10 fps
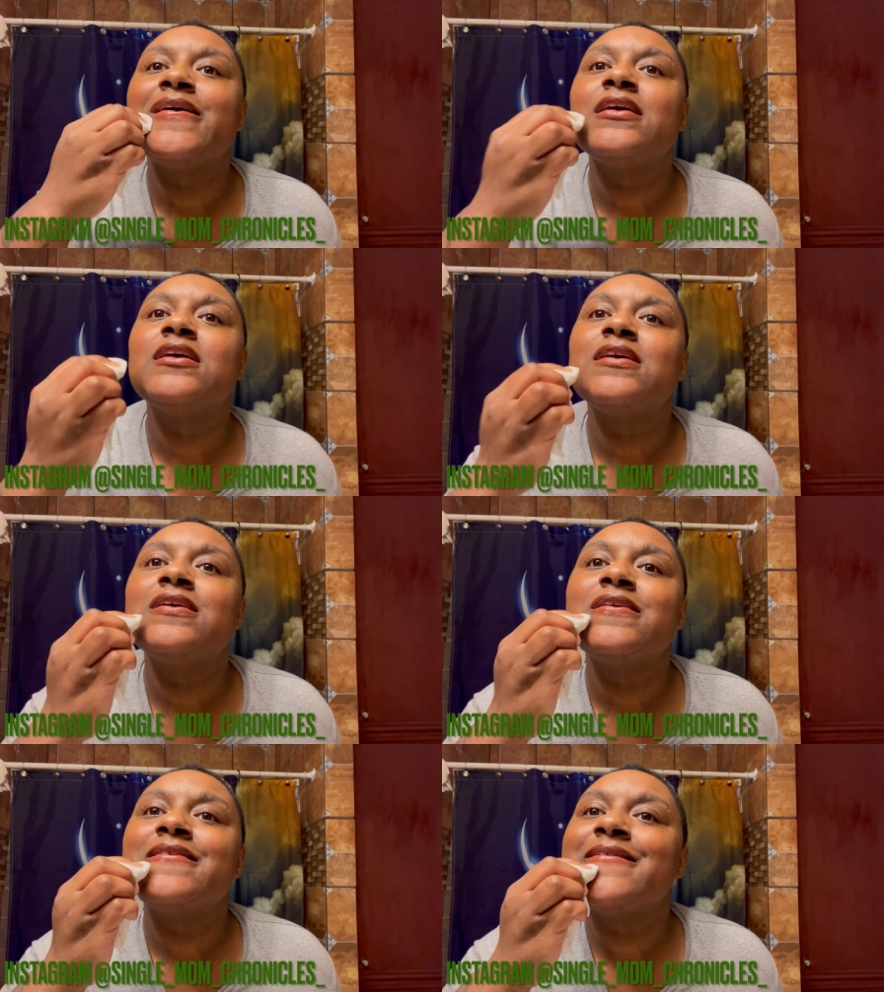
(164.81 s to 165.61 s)
You
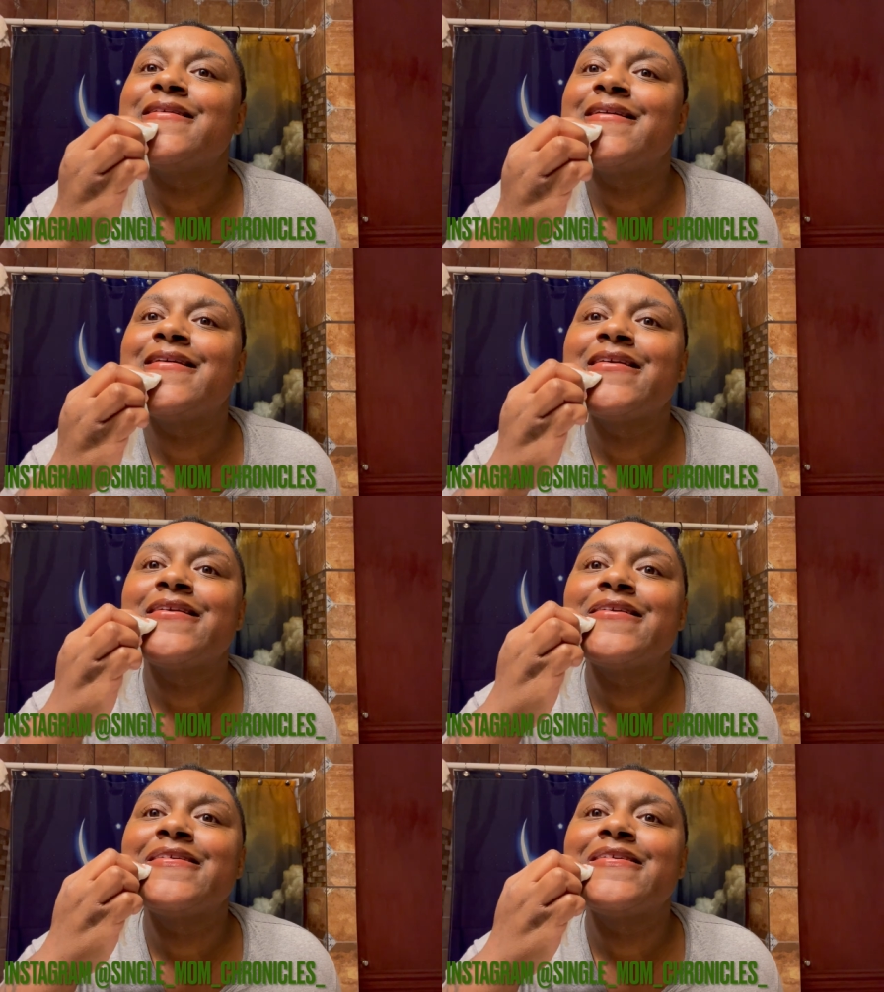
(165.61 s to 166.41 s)
know, long as you
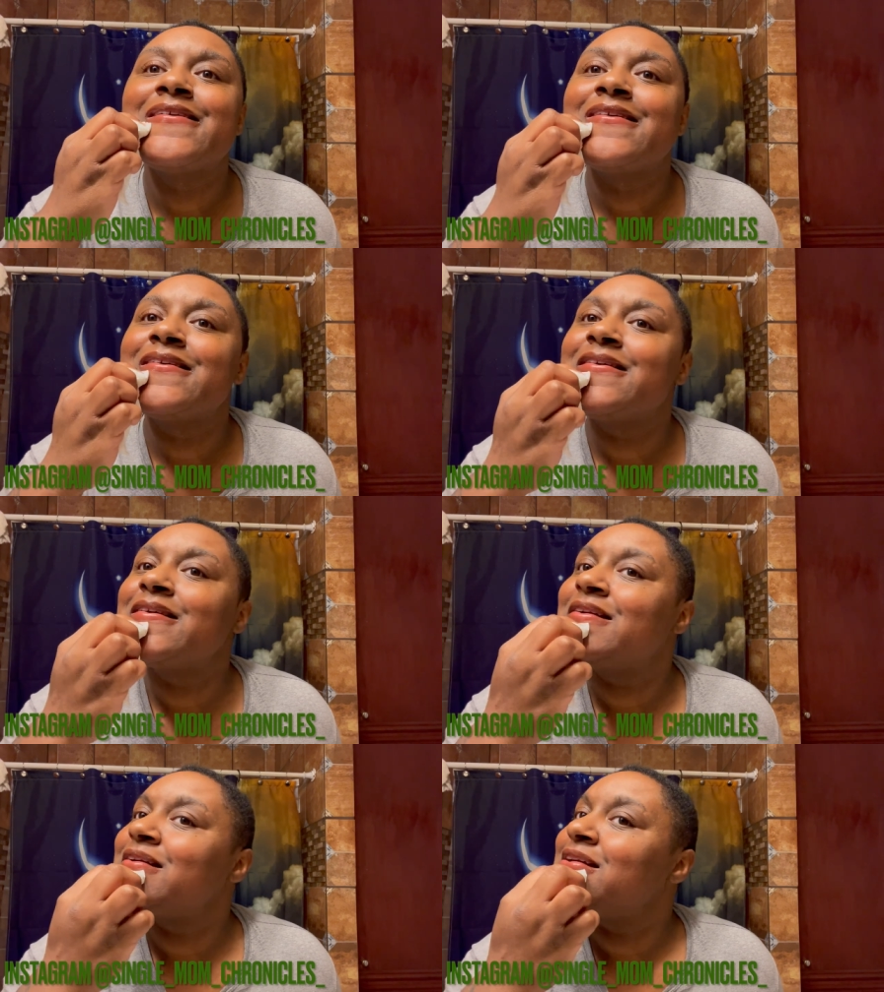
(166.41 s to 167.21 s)
clean it up, I
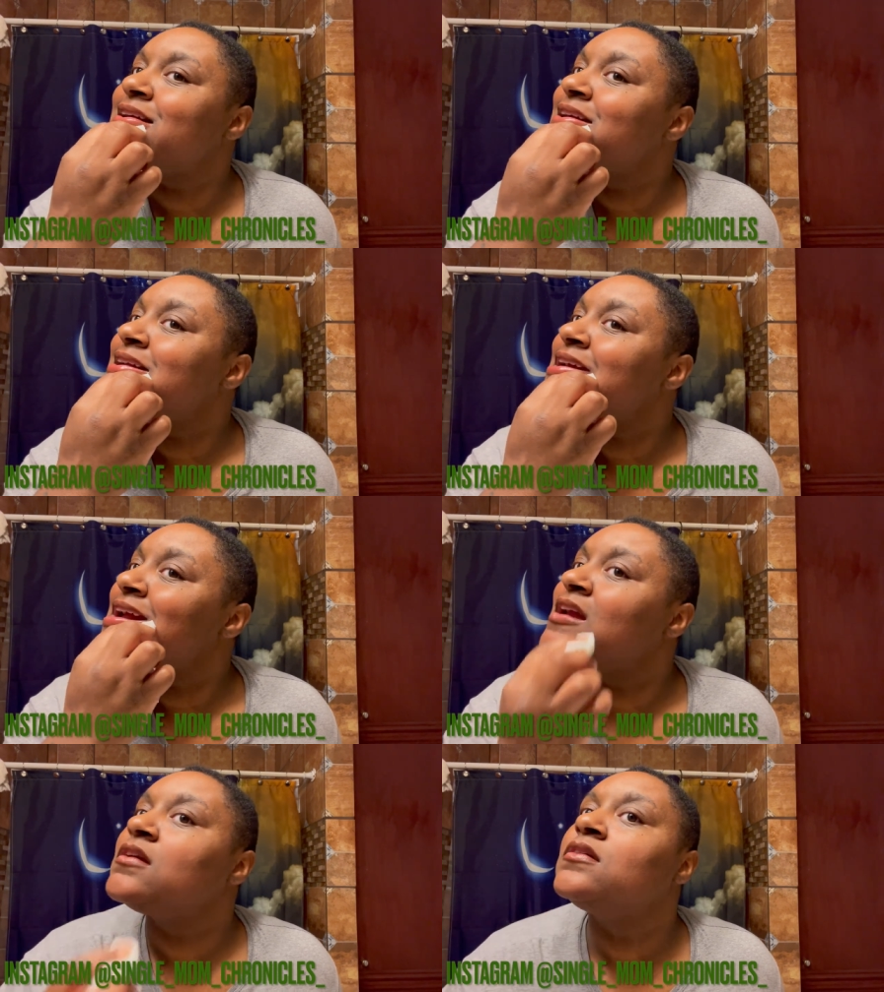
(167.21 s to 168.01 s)
say,
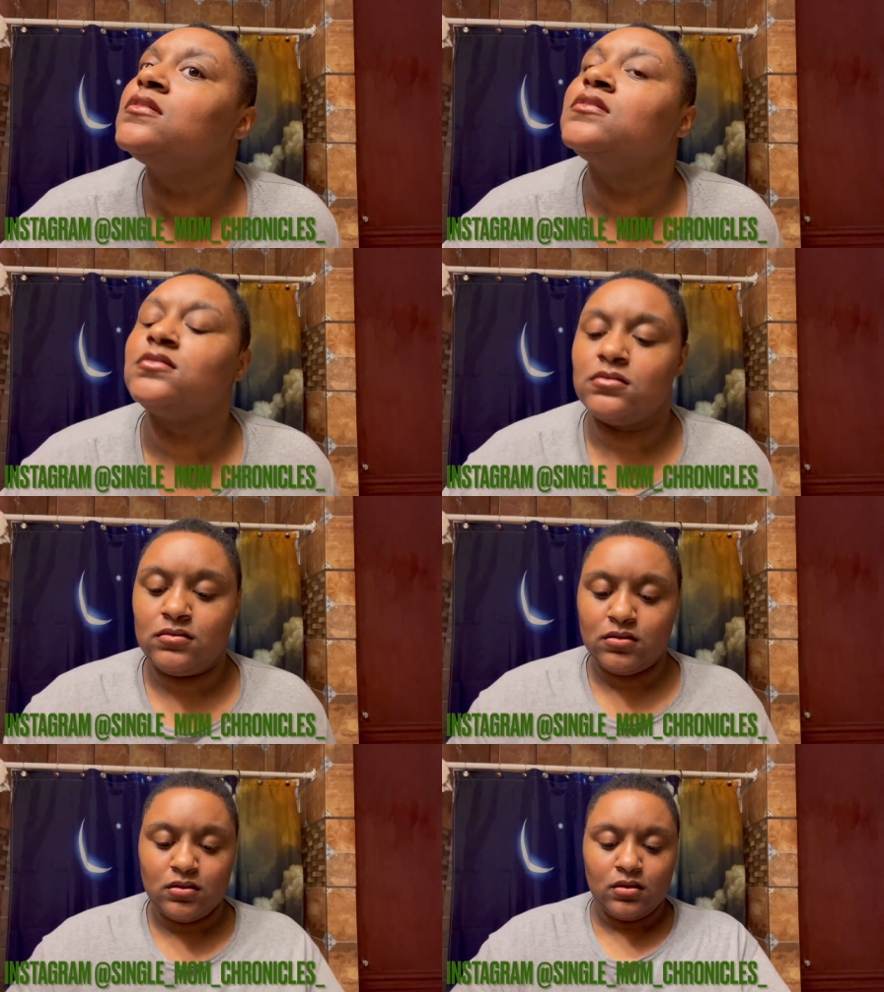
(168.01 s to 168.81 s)
you know,
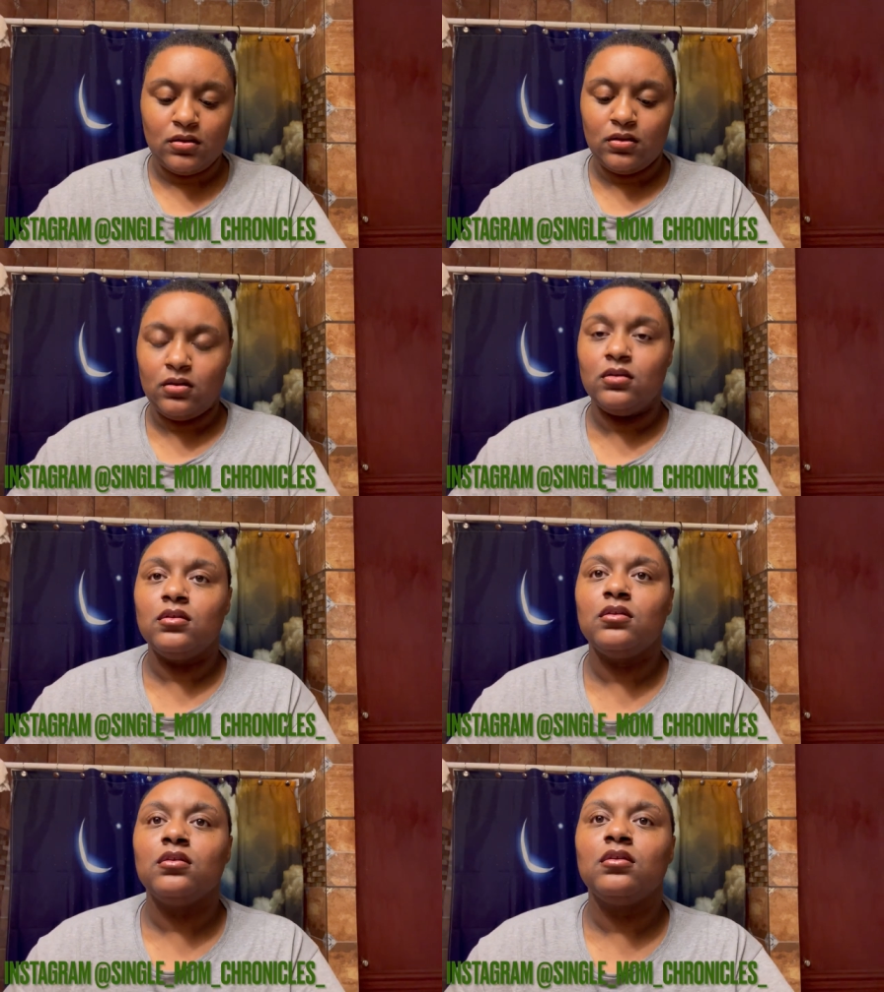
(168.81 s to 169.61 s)
fuck it up,
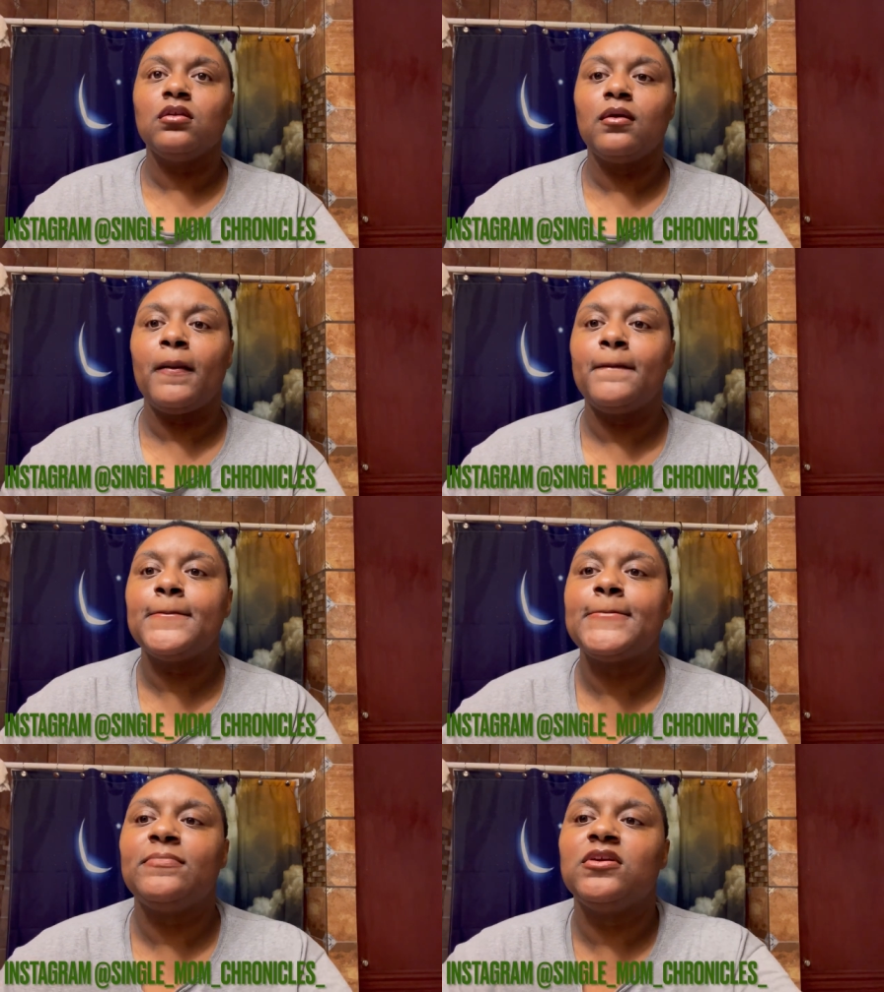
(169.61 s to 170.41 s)
but clean it
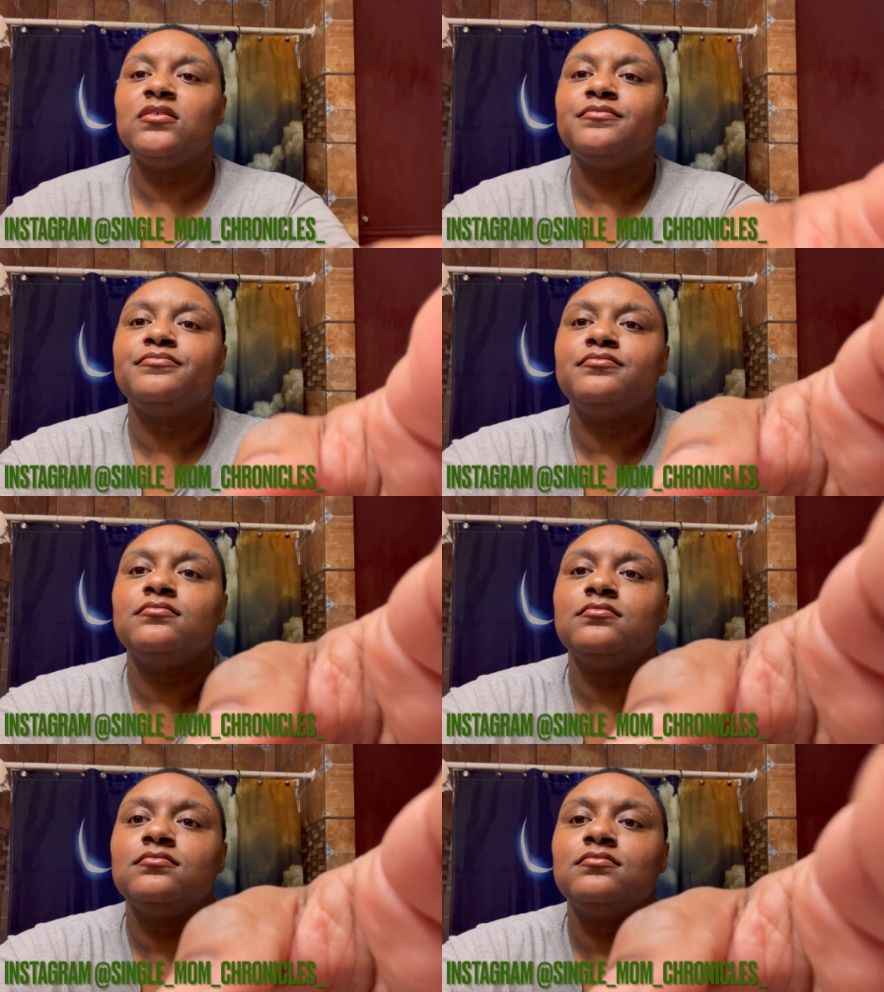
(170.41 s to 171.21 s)
up in the
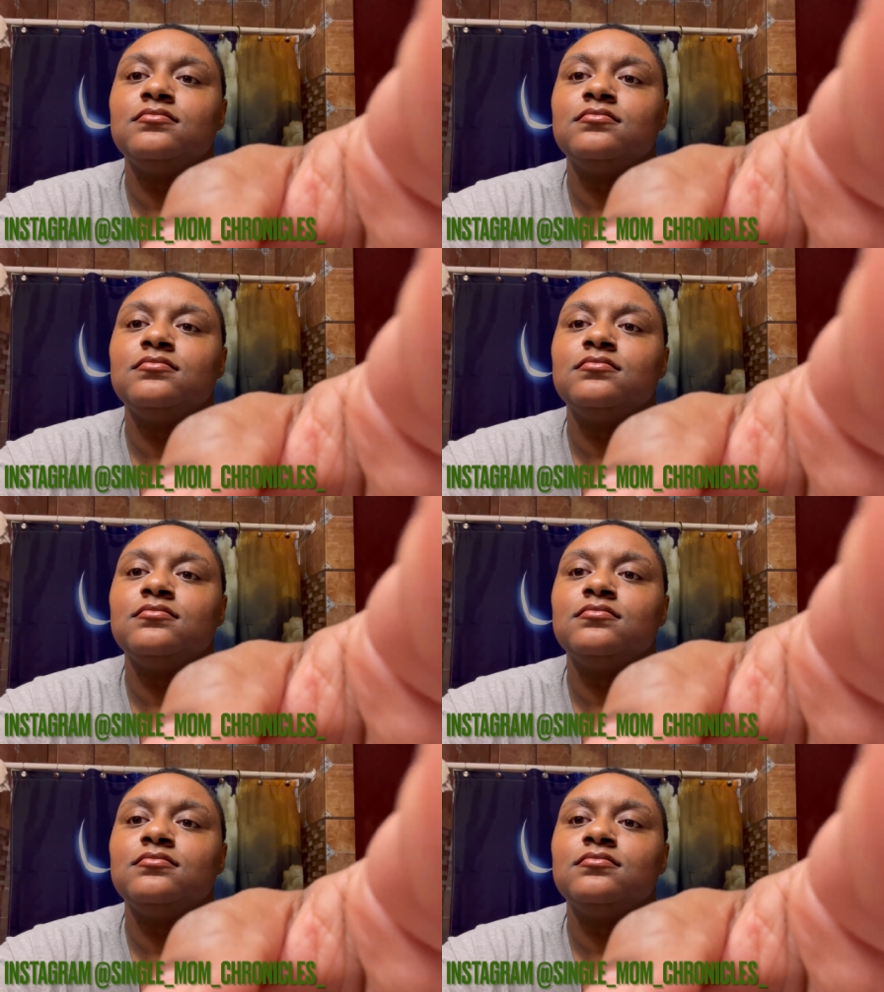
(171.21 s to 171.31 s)
end.